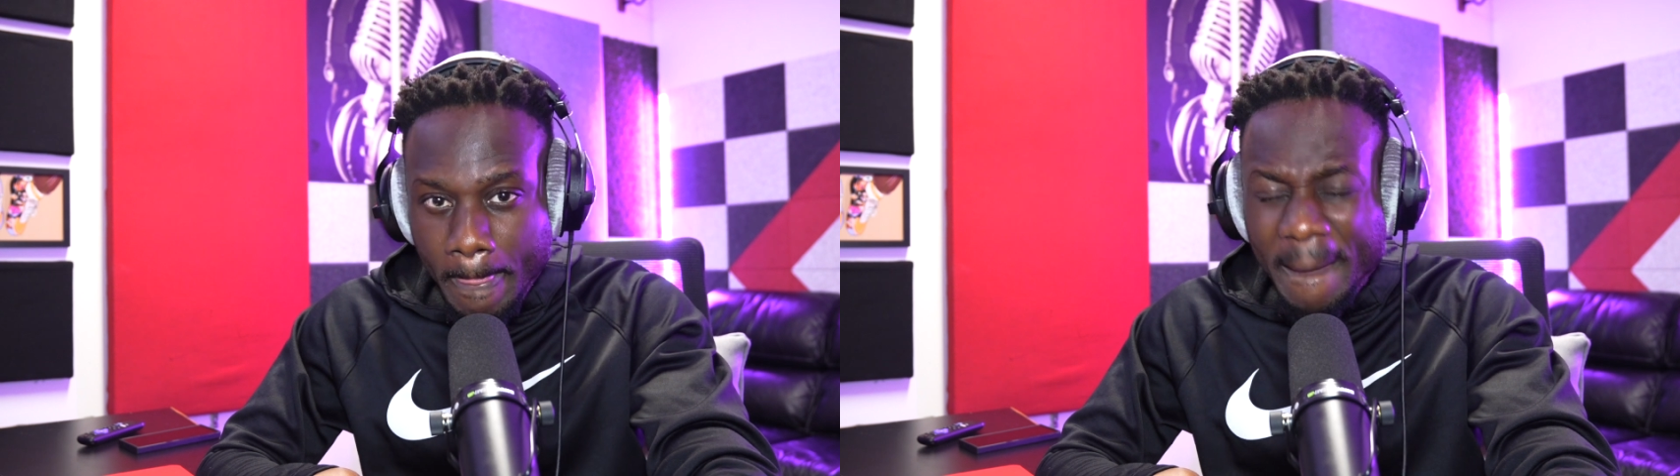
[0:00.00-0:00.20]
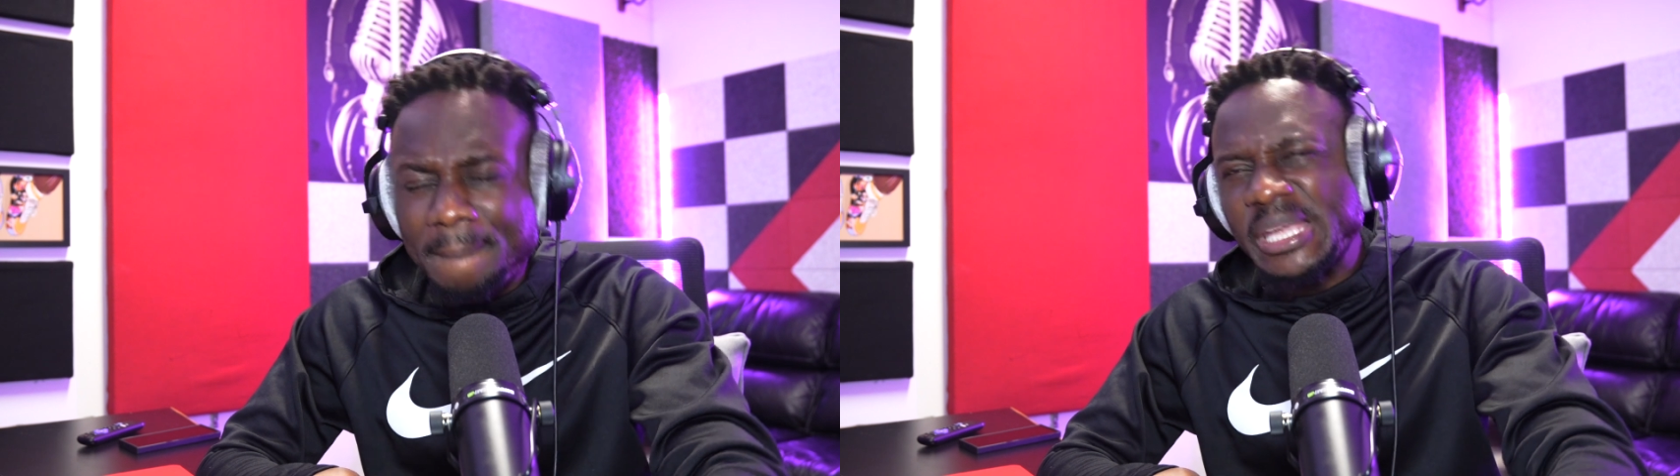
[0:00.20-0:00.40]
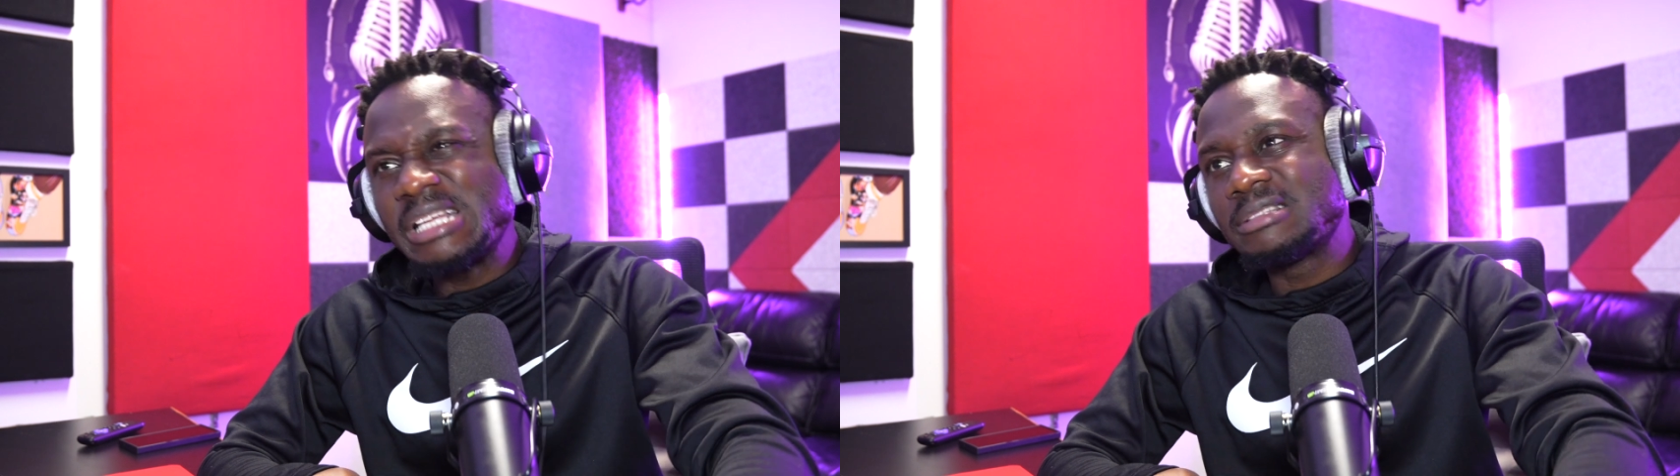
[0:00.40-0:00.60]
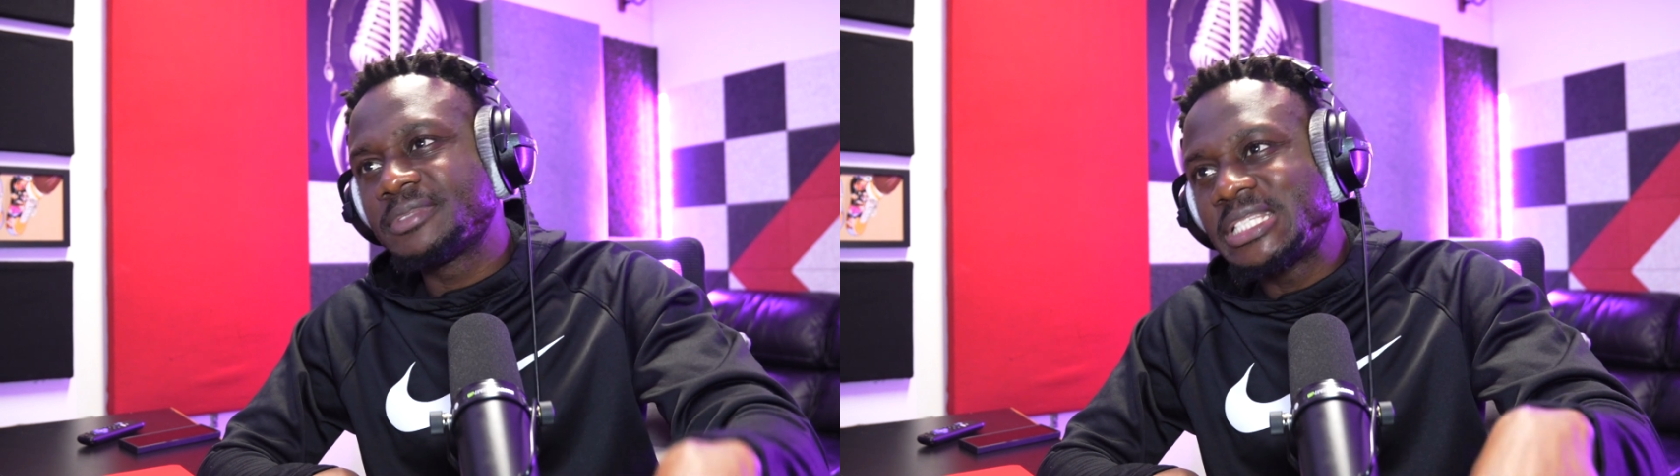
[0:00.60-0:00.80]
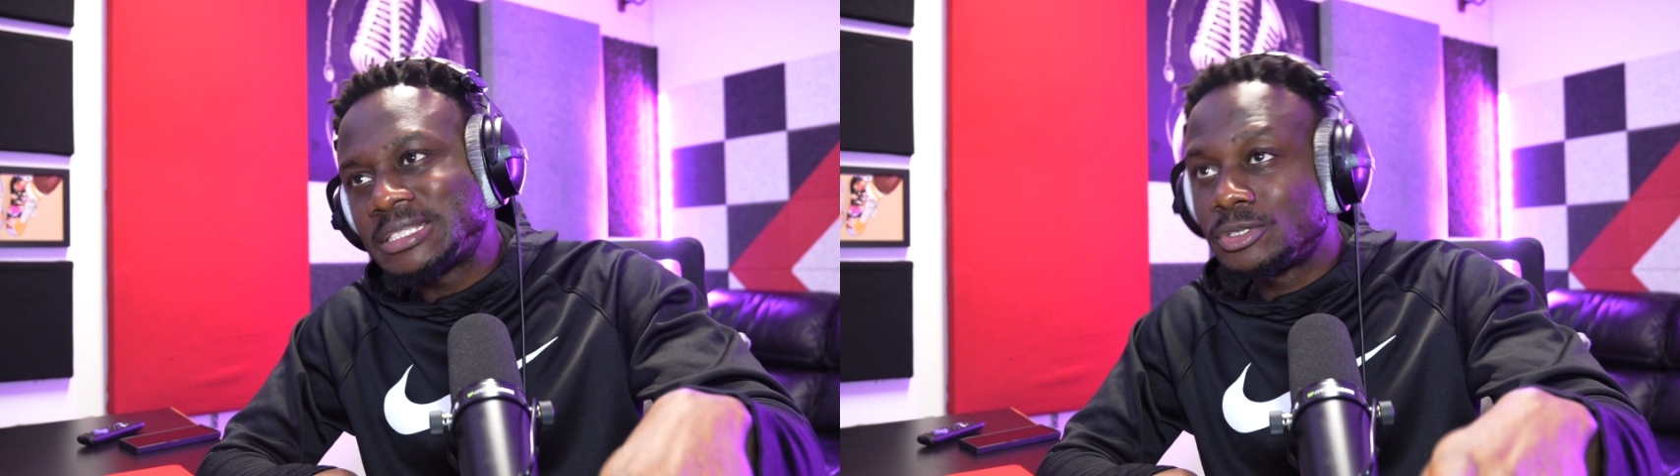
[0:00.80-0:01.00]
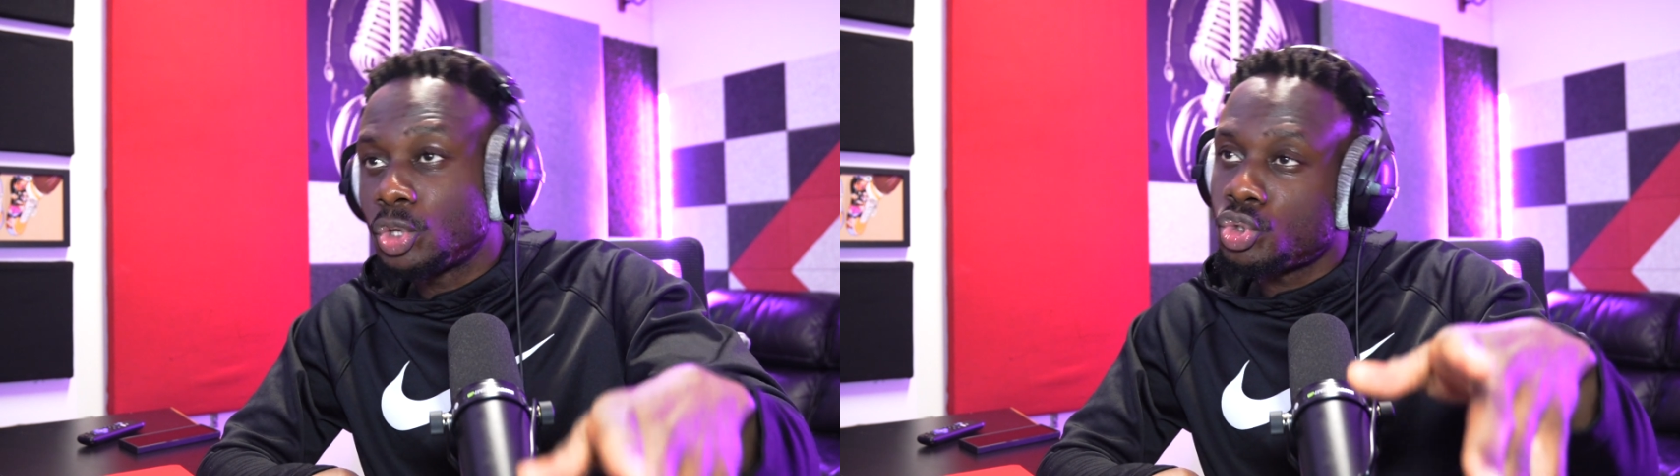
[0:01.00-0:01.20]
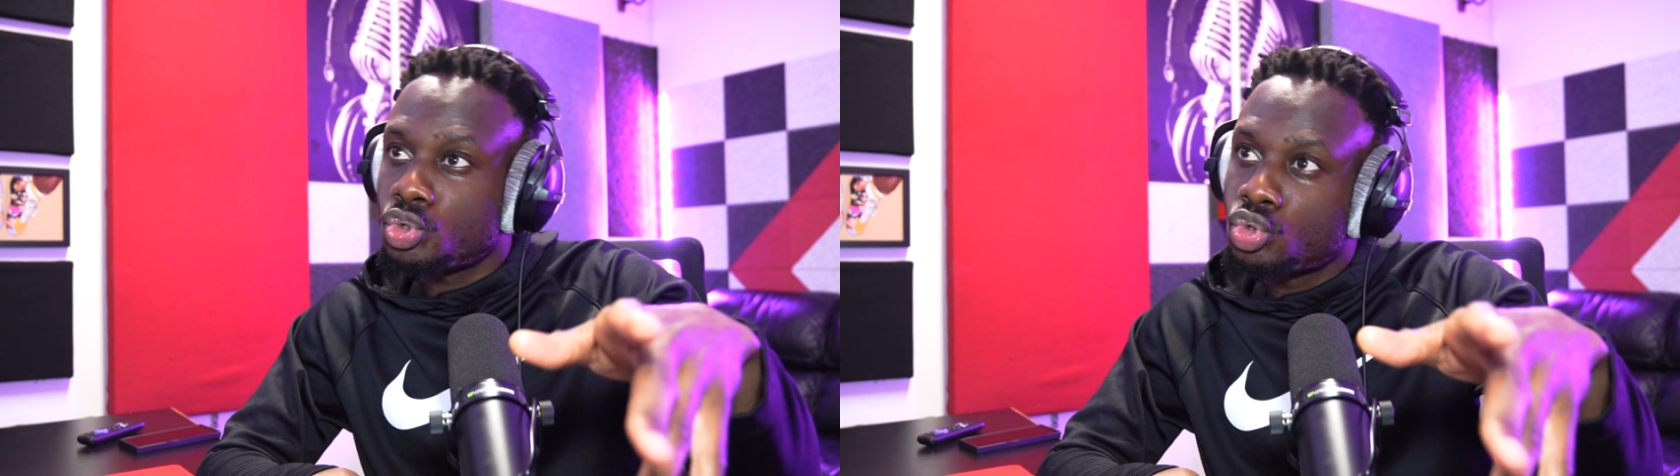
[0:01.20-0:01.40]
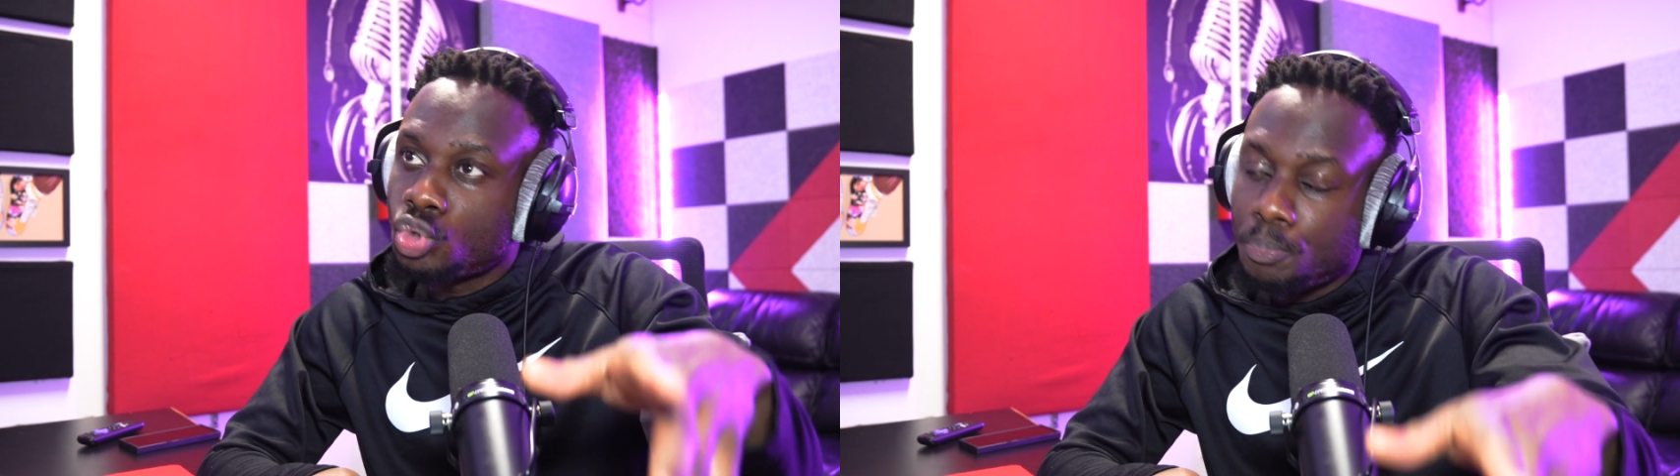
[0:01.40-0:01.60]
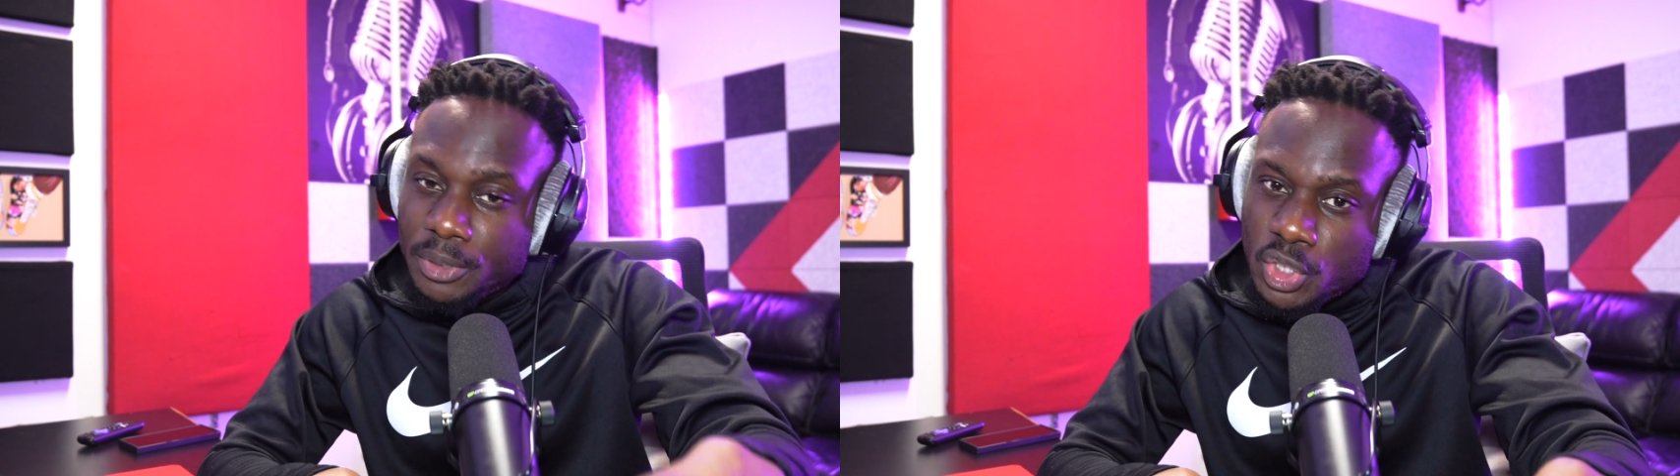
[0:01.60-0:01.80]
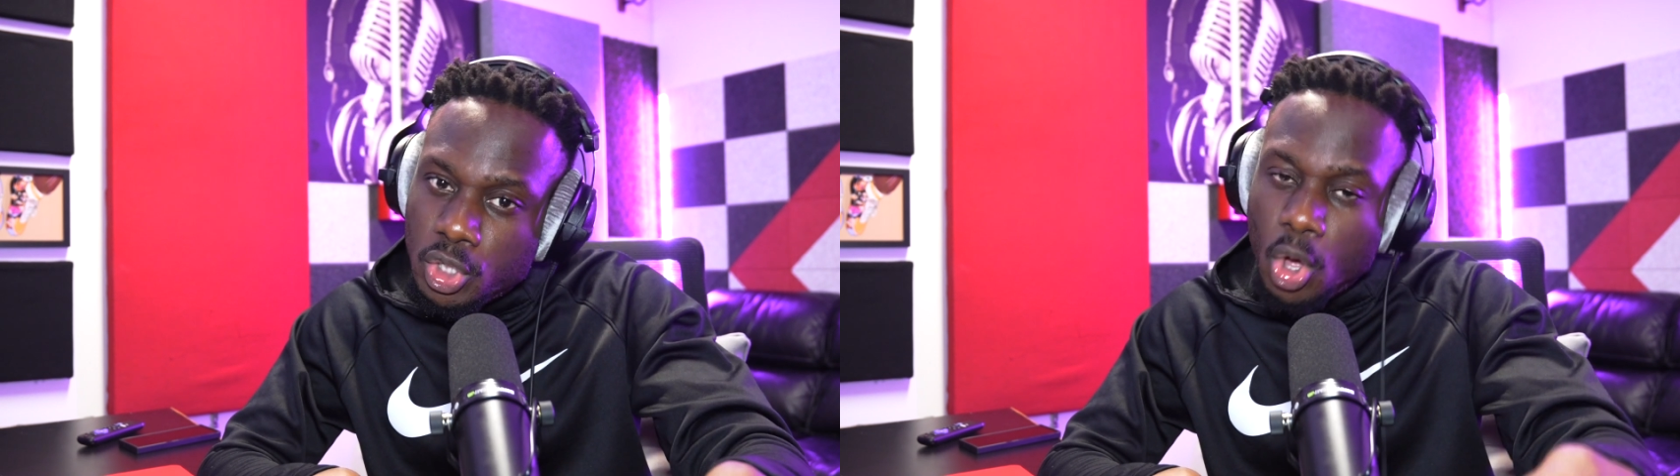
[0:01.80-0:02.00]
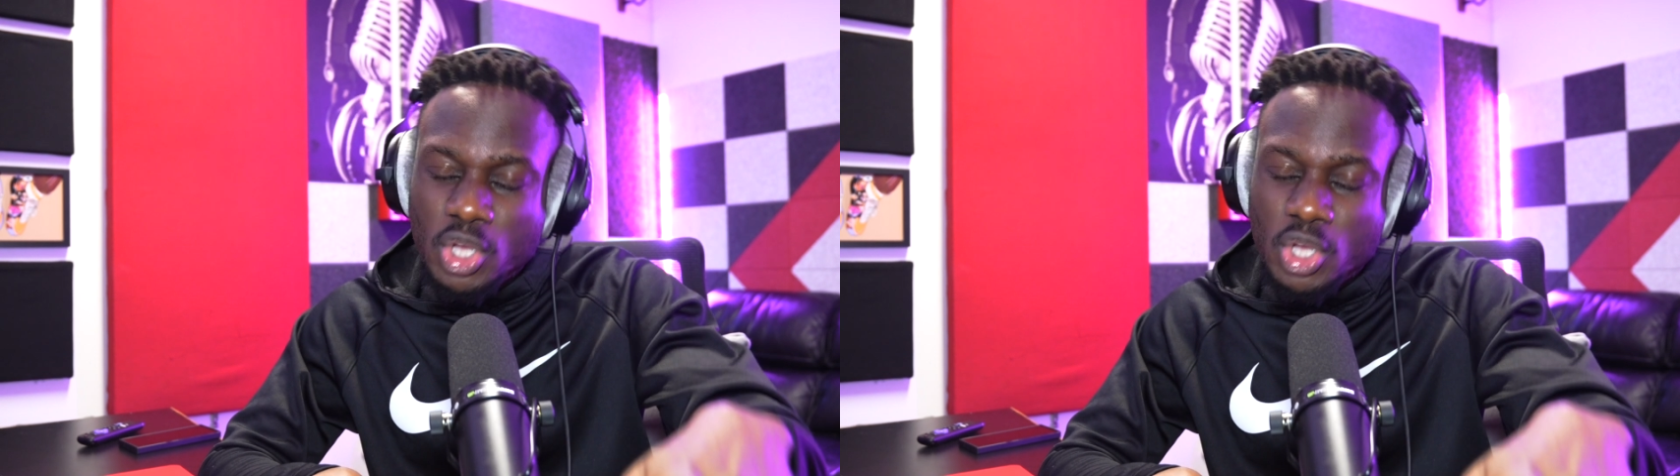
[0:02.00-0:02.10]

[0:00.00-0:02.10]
I mean, it's not super slow.